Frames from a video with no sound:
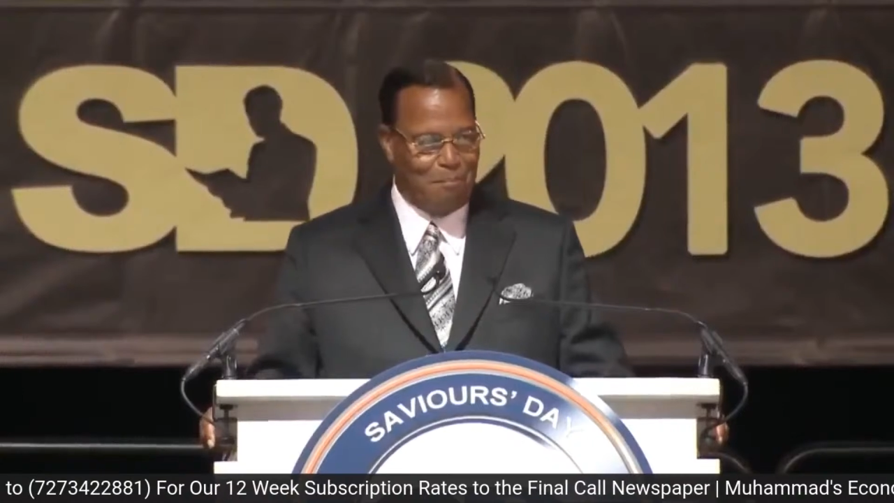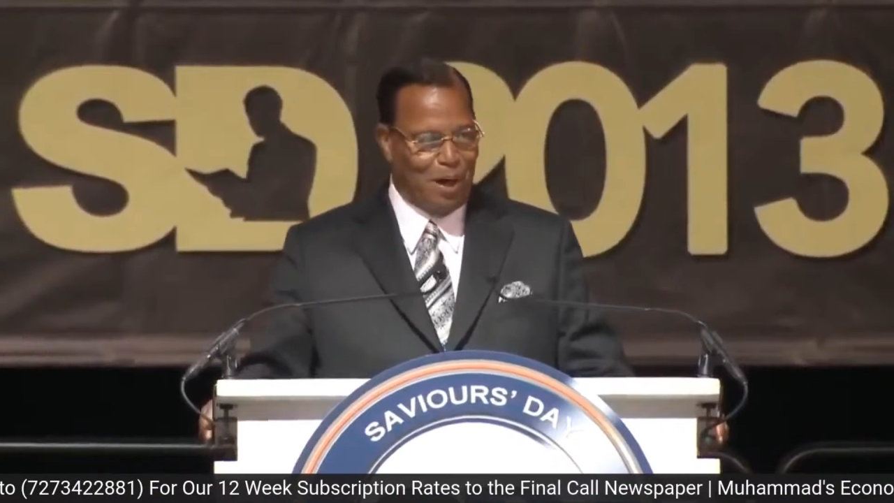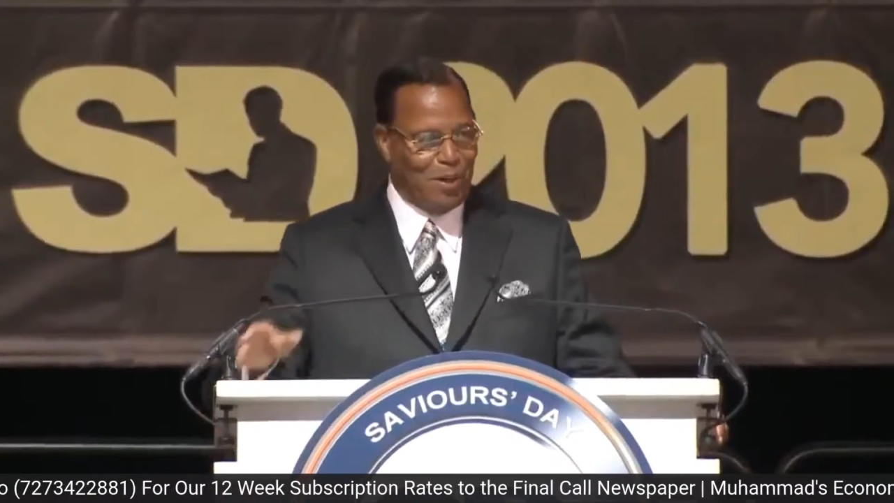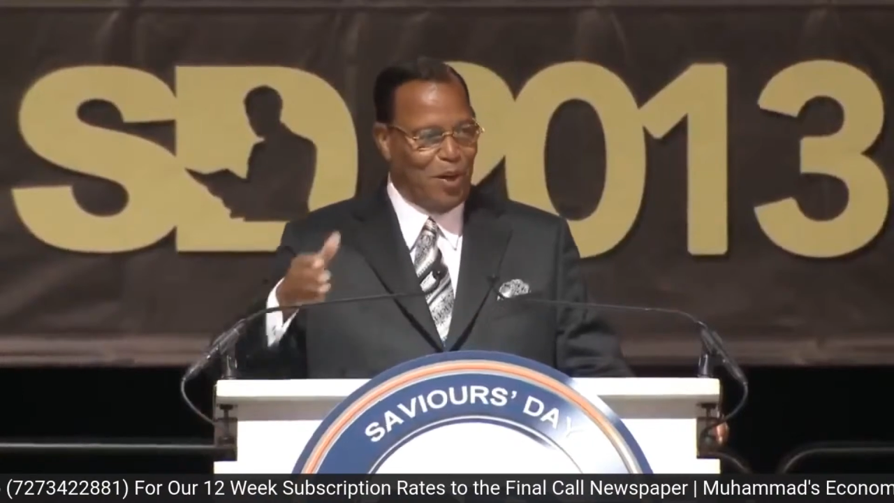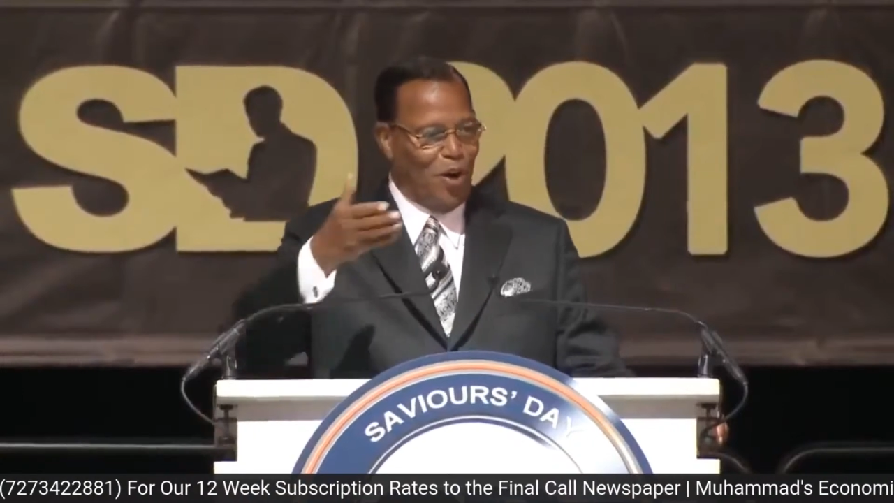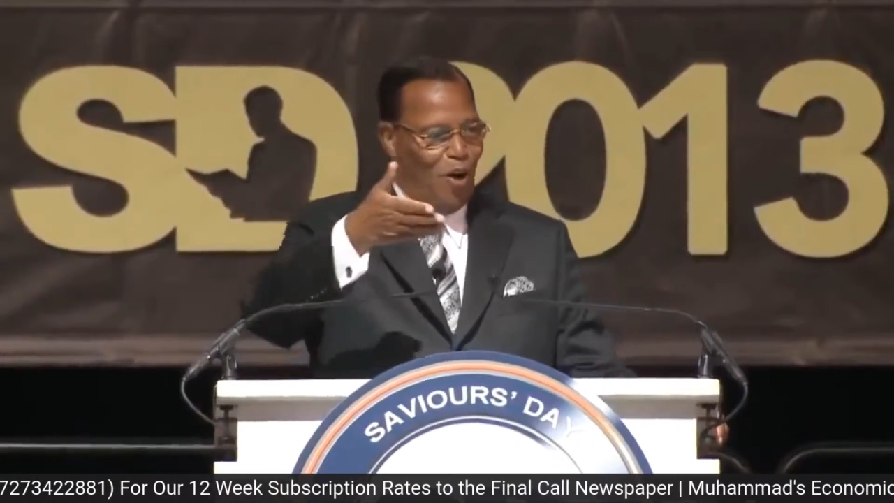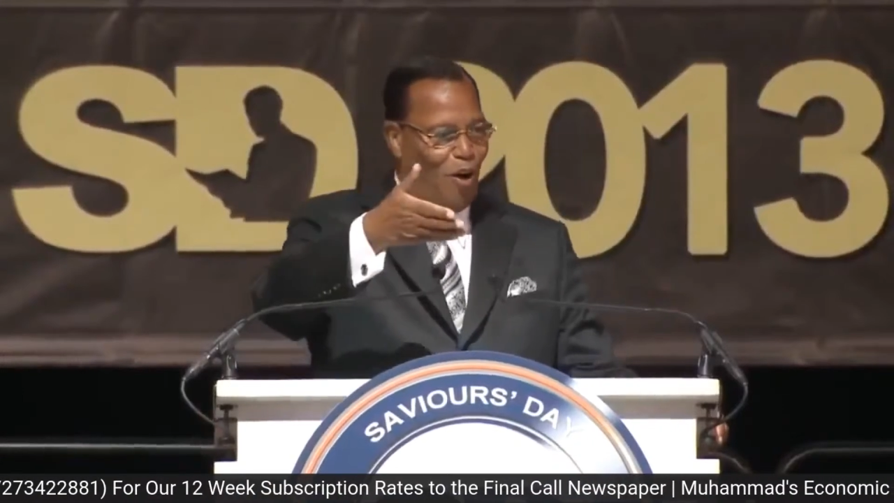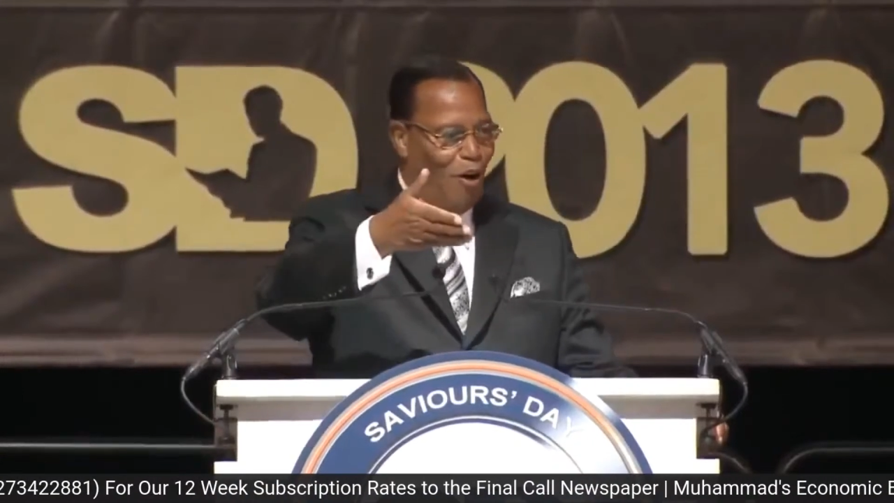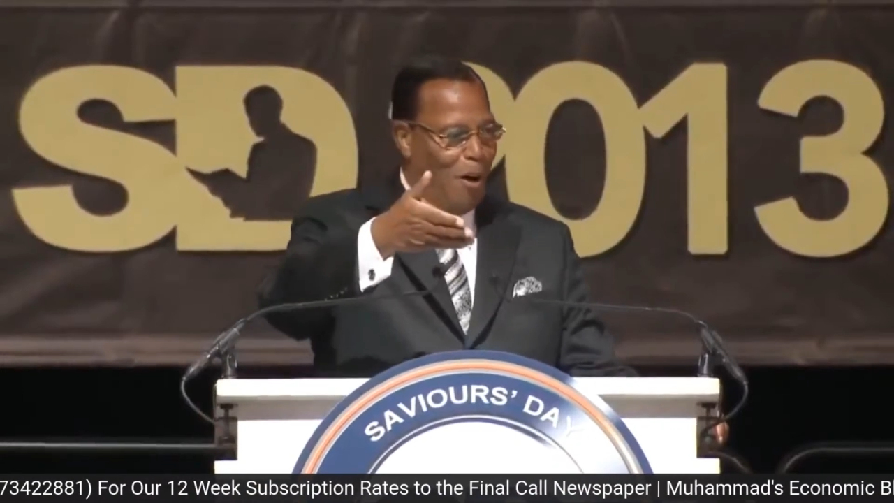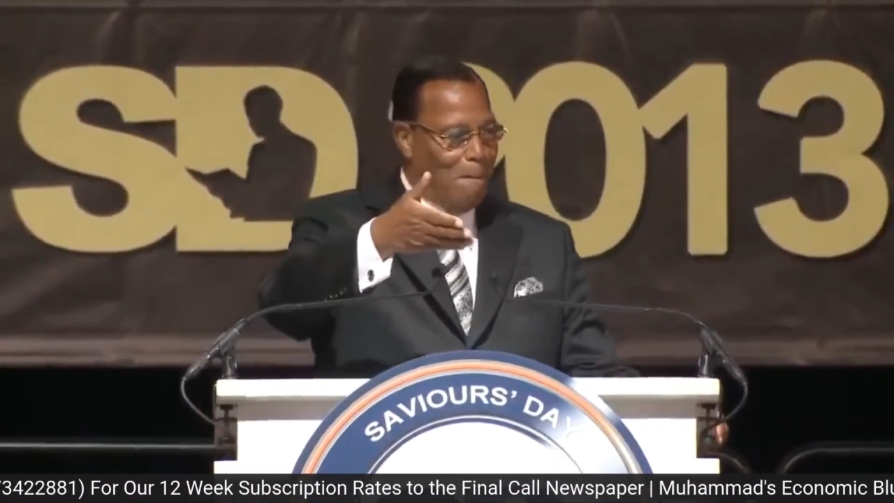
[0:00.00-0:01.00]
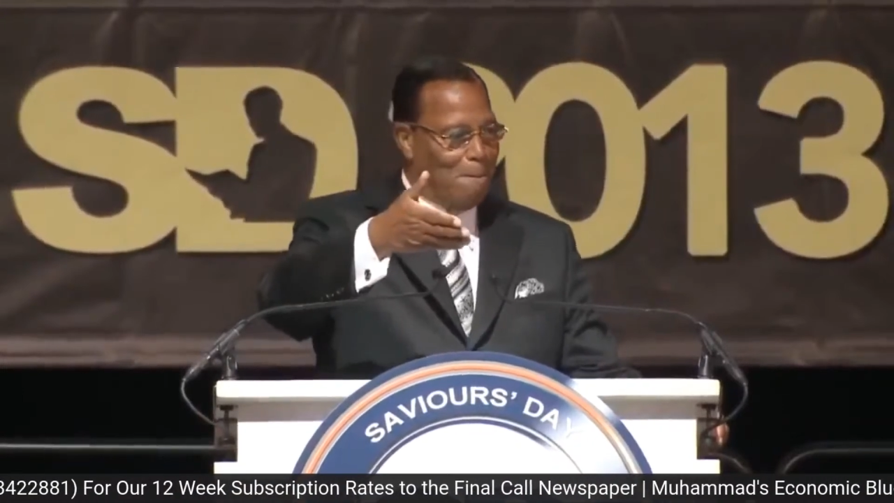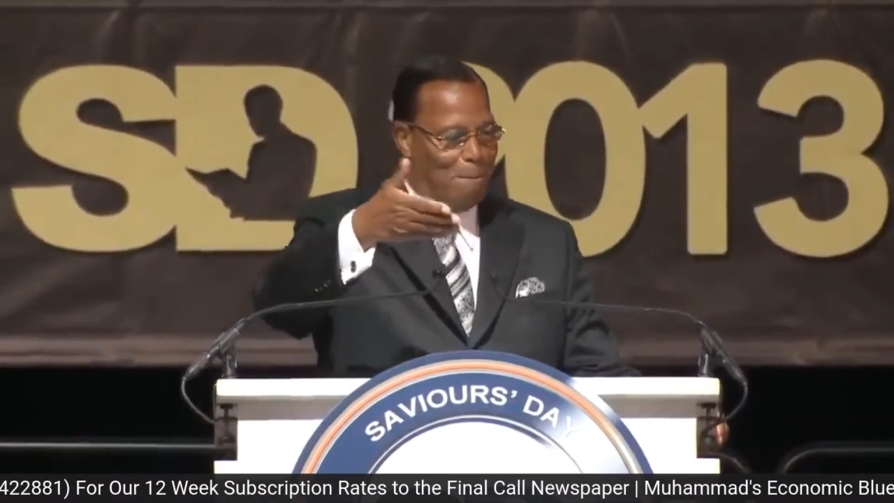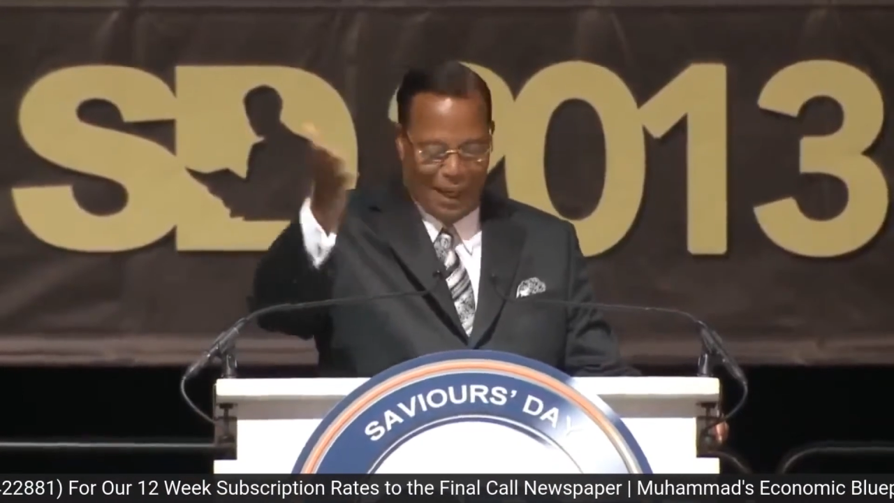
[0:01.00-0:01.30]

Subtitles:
but your